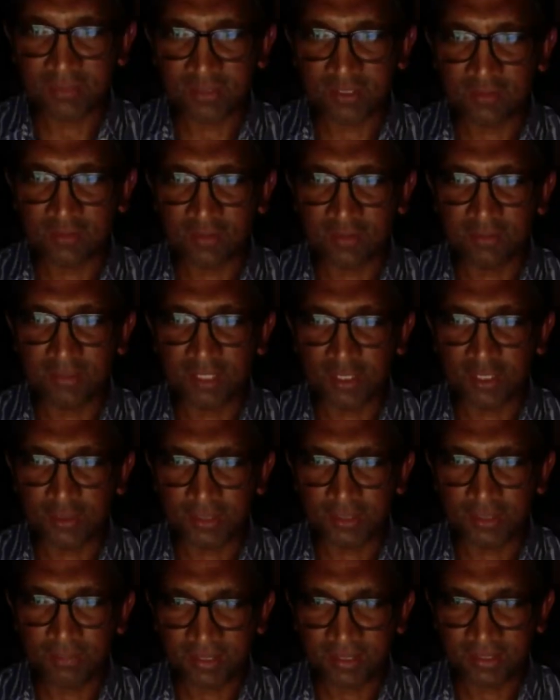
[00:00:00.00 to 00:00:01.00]
of
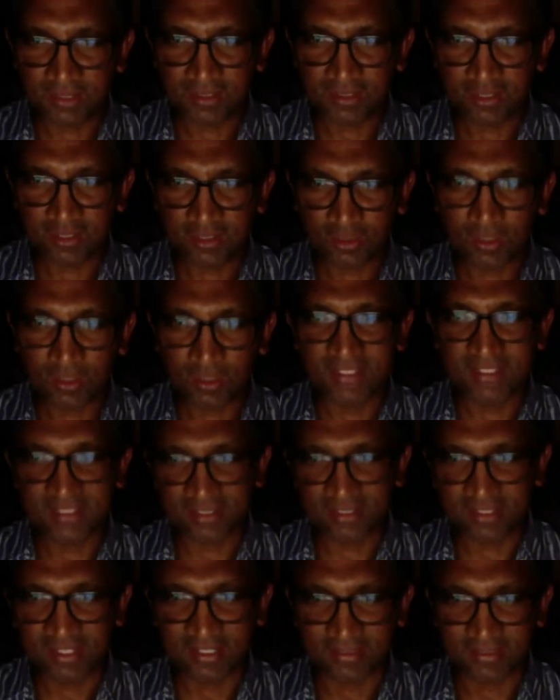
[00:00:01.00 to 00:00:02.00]
amlodipine twice a
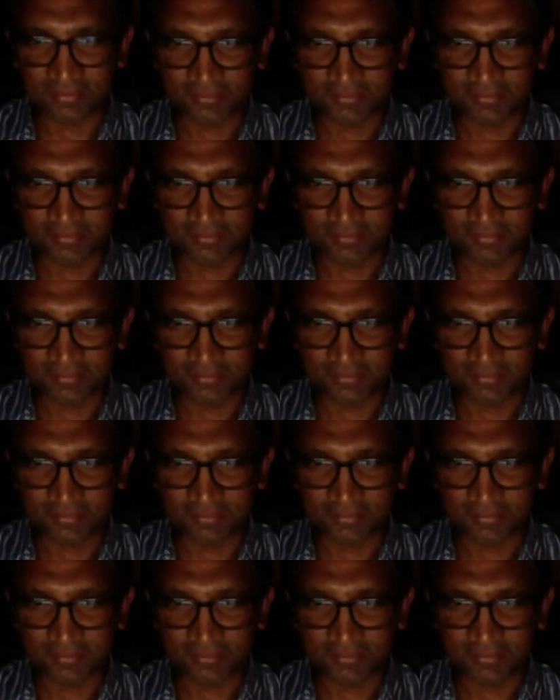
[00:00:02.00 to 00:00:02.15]
day.